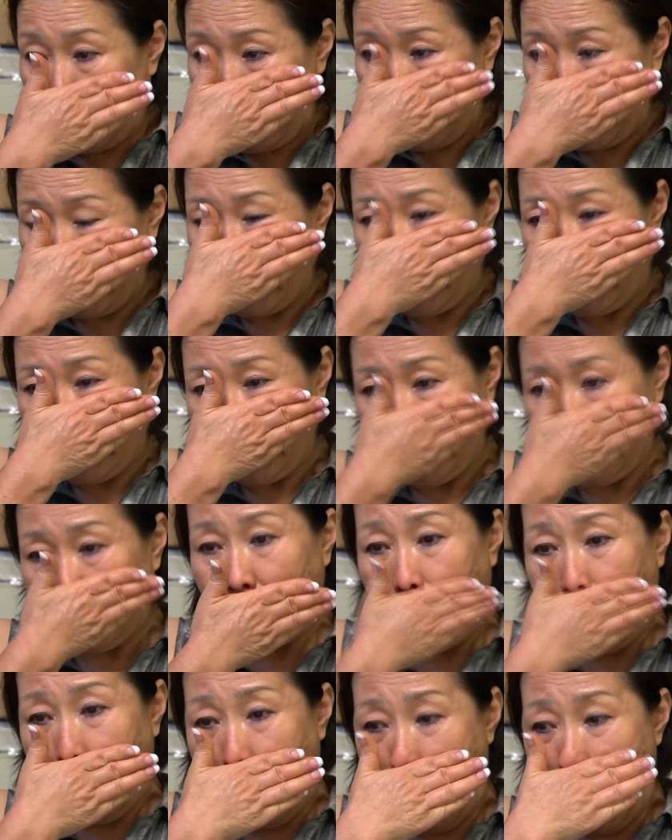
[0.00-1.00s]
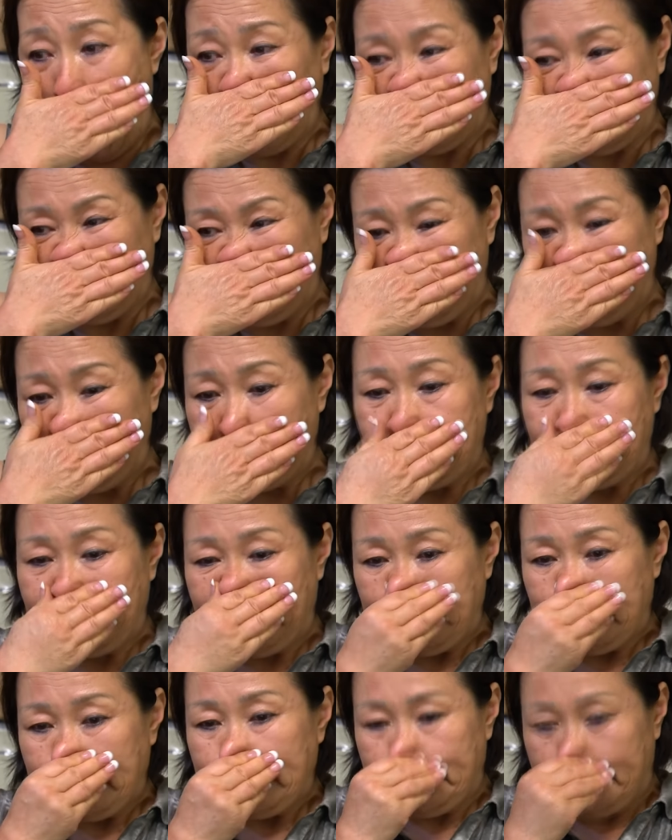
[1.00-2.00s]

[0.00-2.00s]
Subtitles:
soon, they will lose everything.